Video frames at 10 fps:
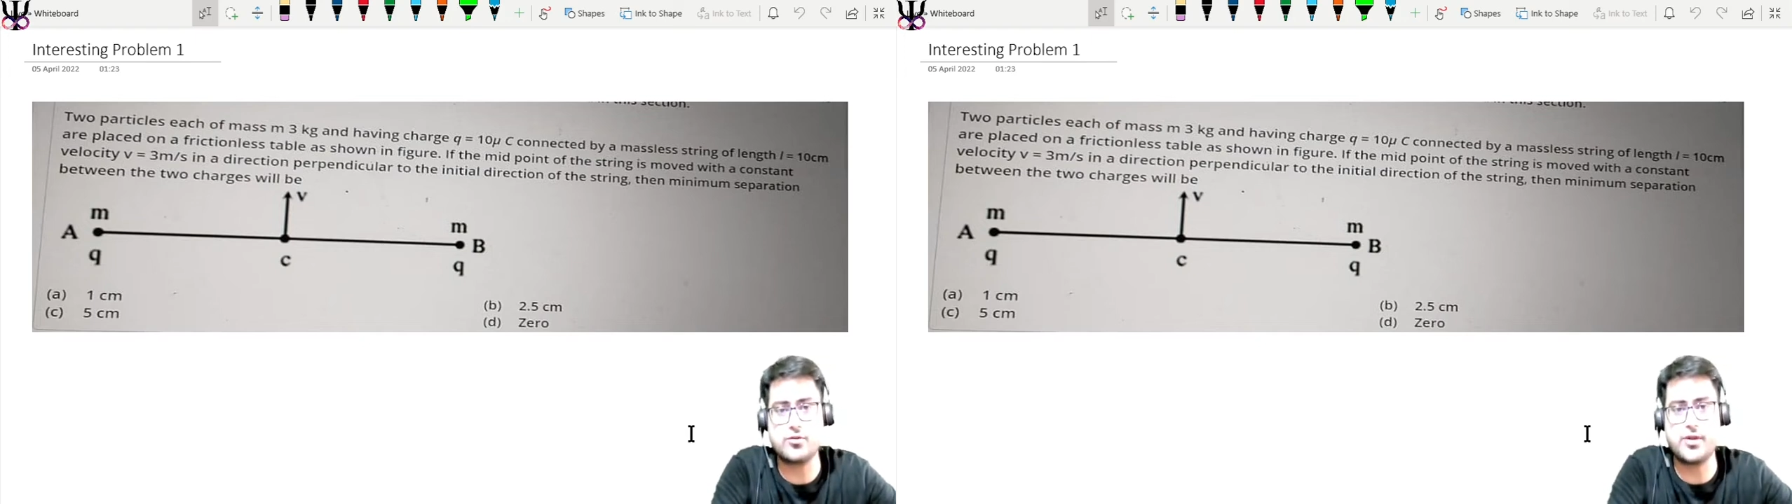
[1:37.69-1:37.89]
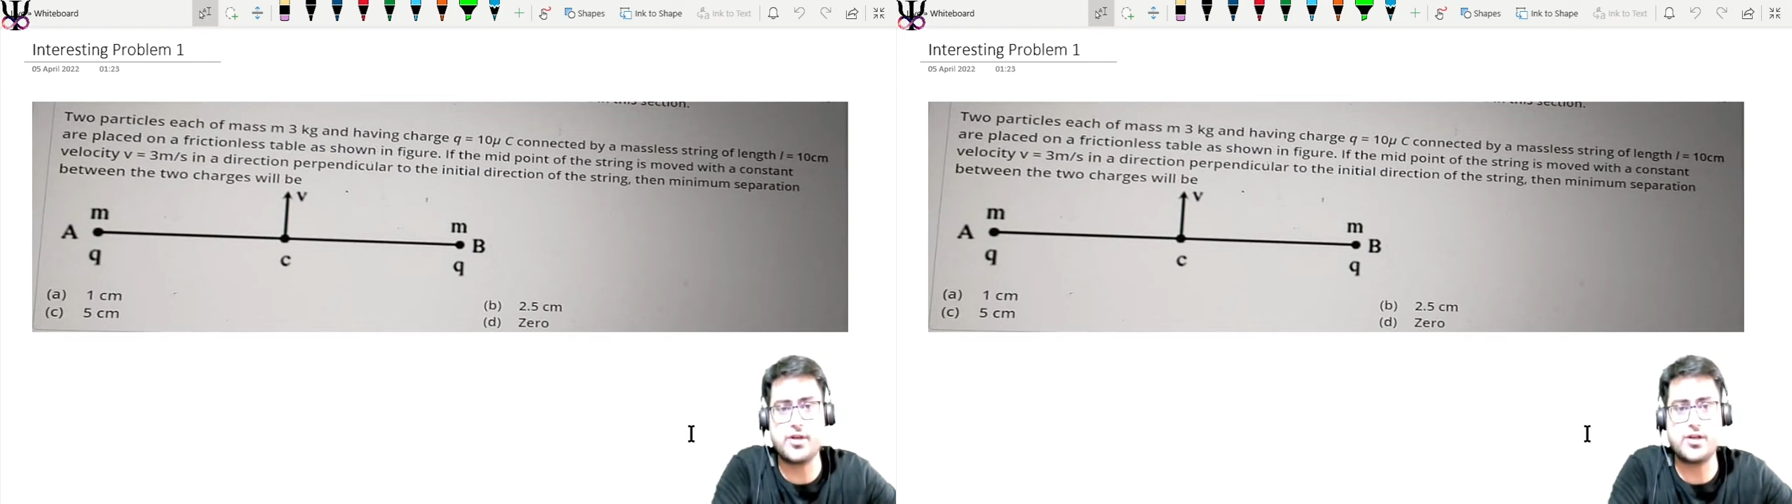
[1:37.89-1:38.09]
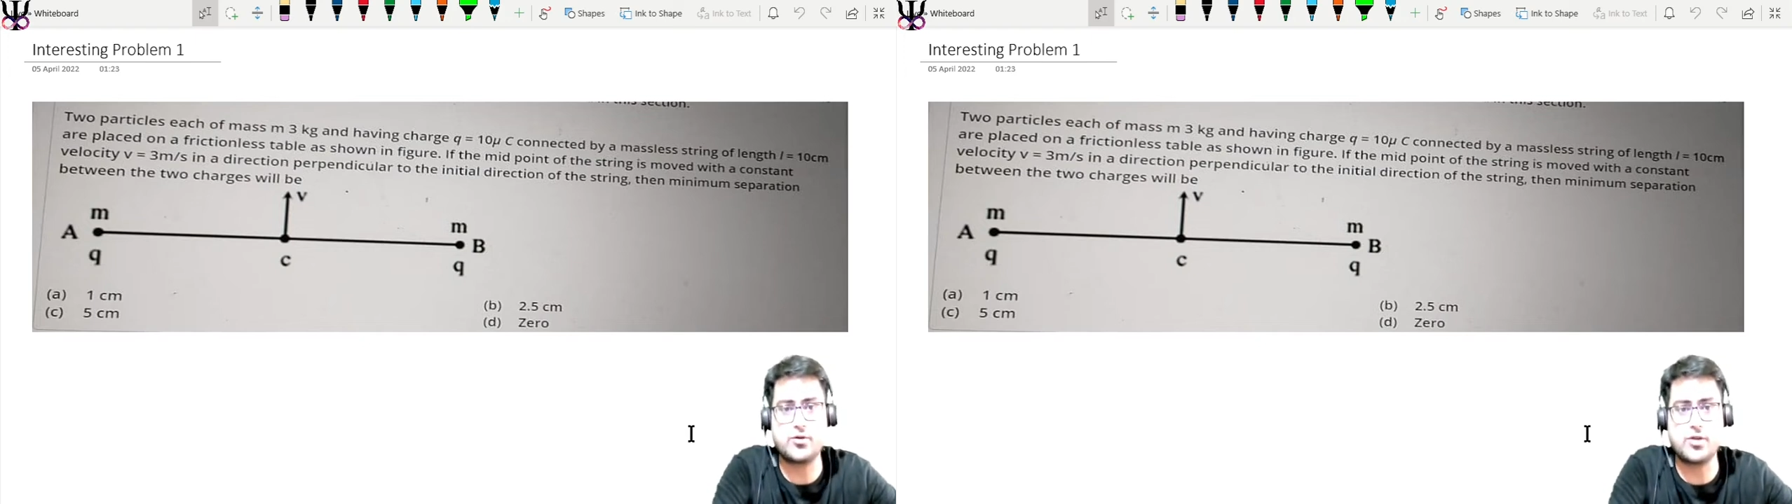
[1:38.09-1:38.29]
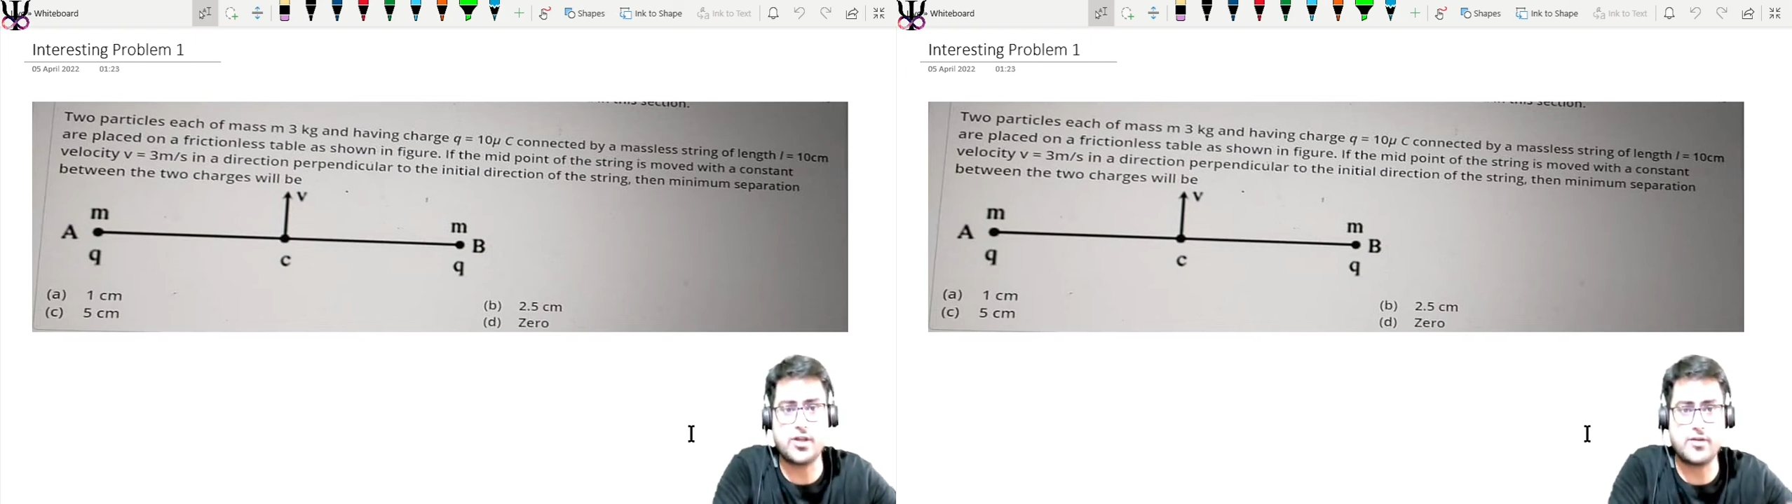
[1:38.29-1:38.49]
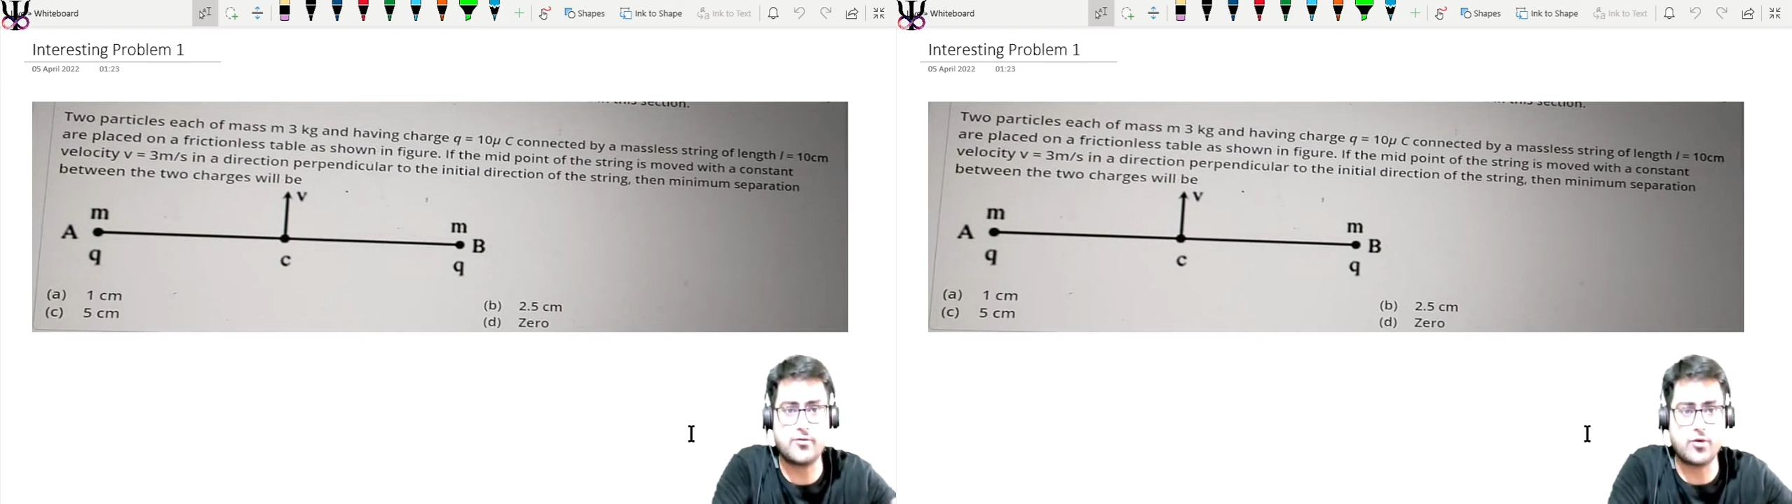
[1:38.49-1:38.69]
we need to
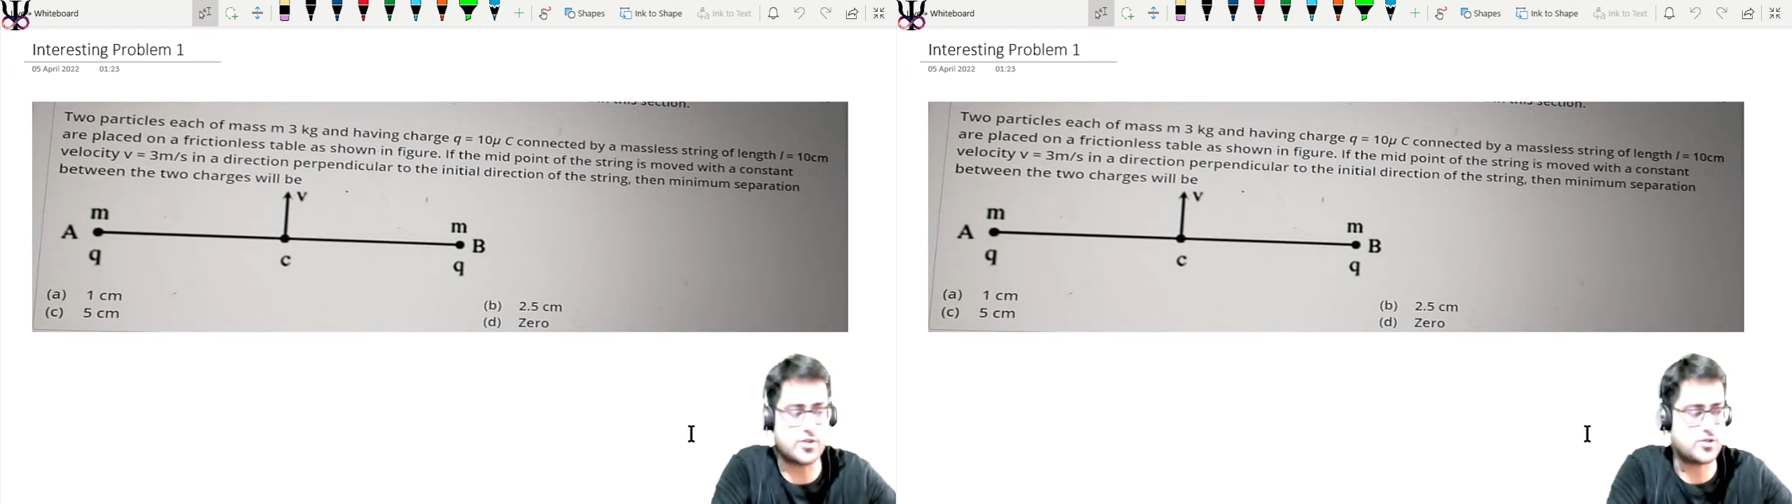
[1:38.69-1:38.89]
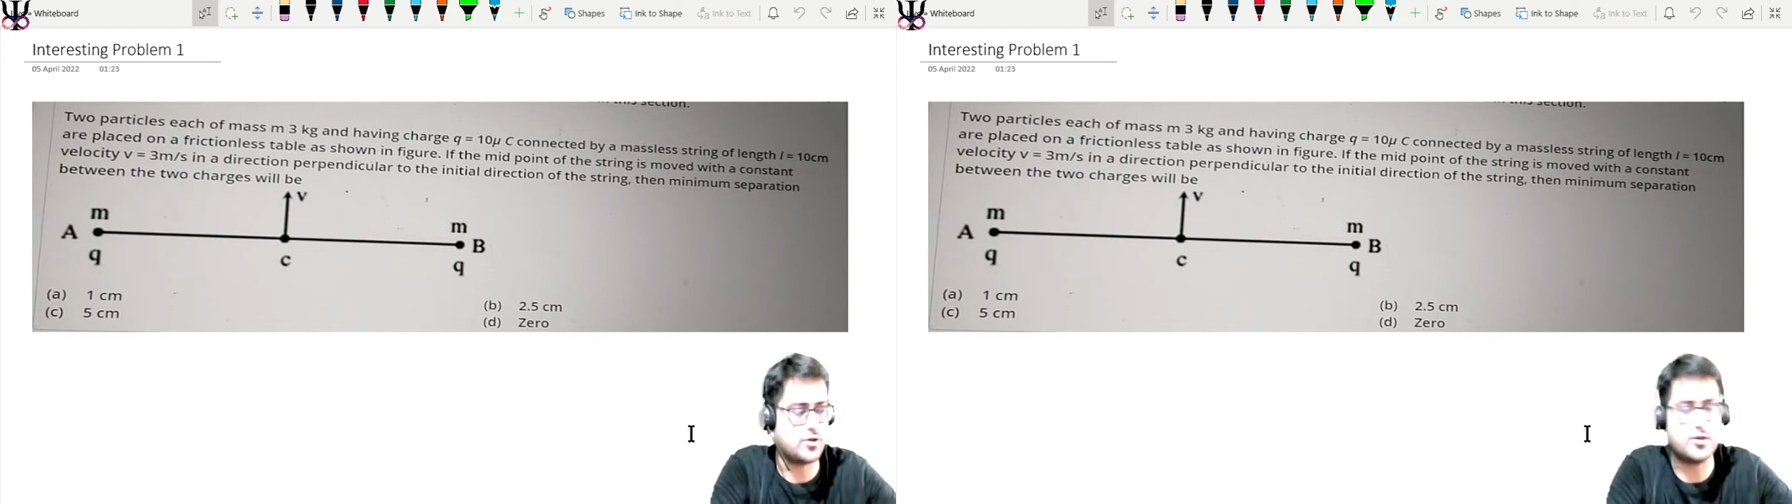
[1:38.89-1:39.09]
really focus on.